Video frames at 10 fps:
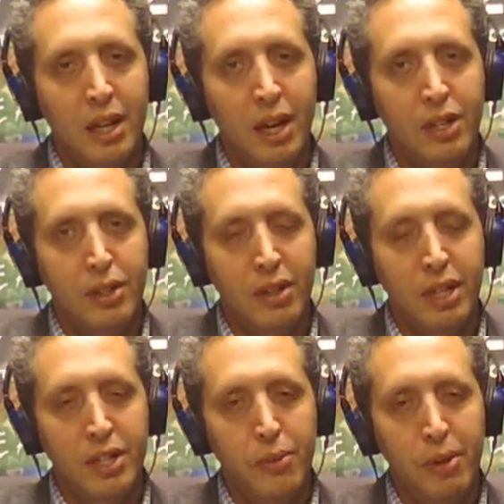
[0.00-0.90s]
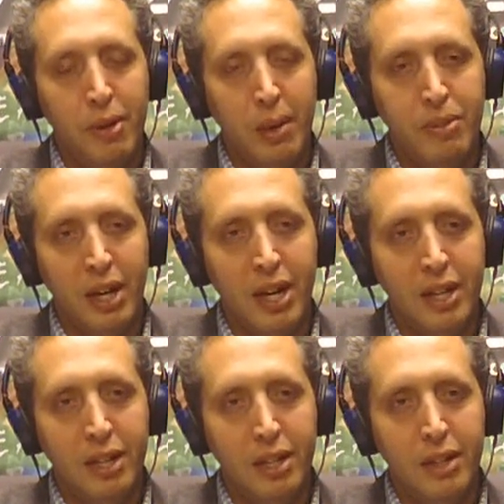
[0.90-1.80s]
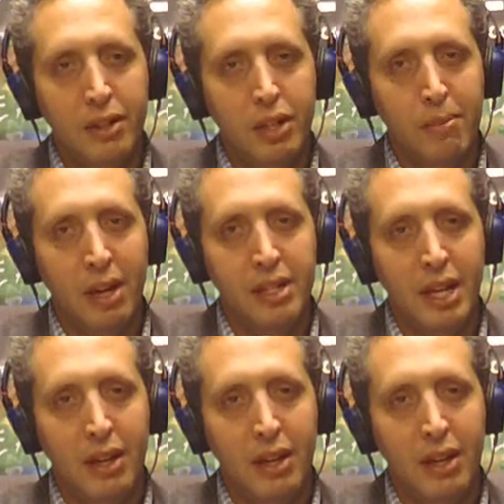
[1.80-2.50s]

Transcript: right, so continue where you were. I'm sorry. You were talking about how